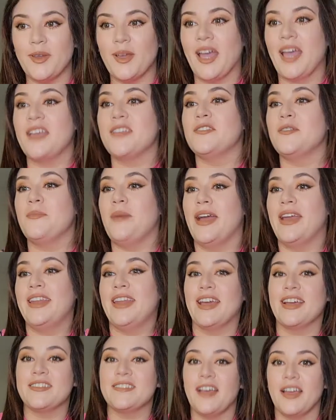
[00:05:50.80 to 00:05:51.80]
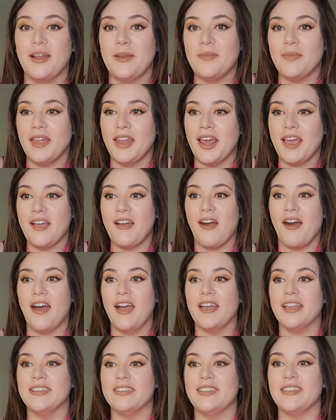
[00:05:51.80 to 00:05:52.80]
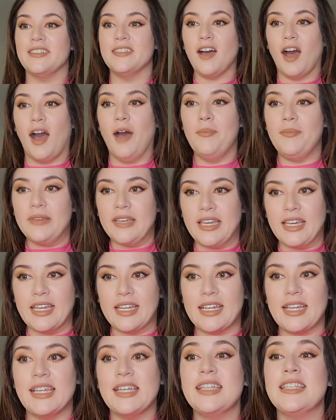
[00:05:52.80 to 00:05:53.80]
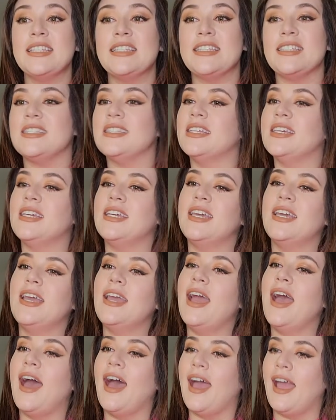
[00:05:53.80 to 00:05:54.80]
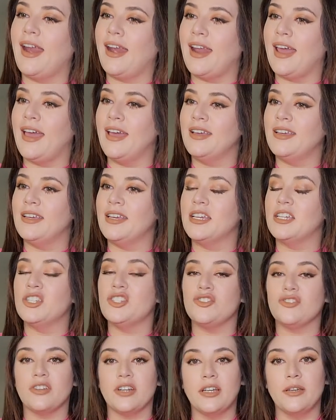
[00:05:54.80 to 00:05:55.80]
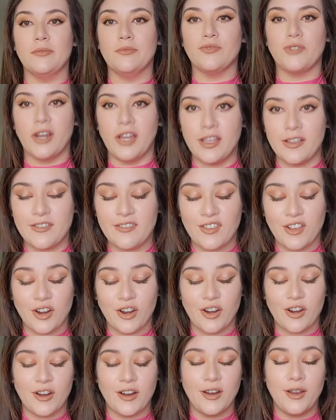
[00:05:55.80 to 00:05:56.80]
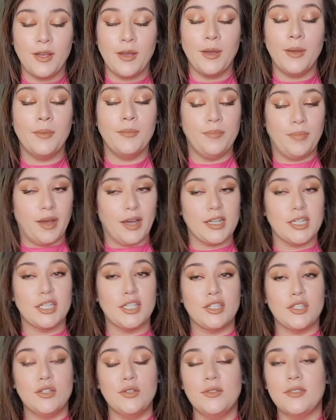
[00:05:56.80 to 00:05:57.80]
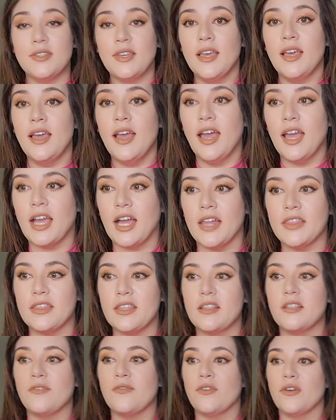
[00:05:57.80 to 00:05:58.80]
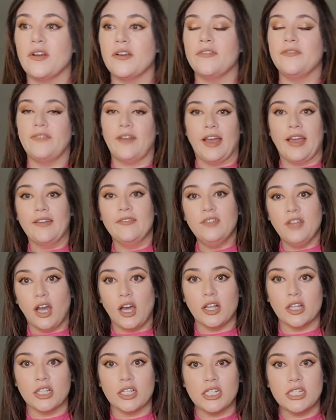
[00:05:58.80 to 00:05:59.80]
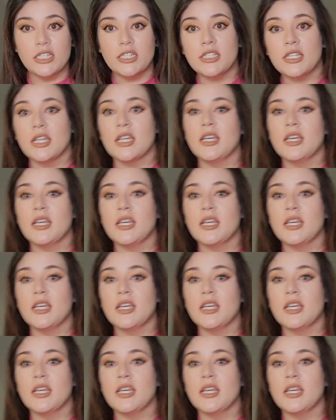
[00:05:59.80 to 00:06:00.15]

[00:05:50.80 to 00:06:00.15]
Okay, so my next item that I got is this hot pink slinky high neck extreme racer bodysuit. I got this for $5.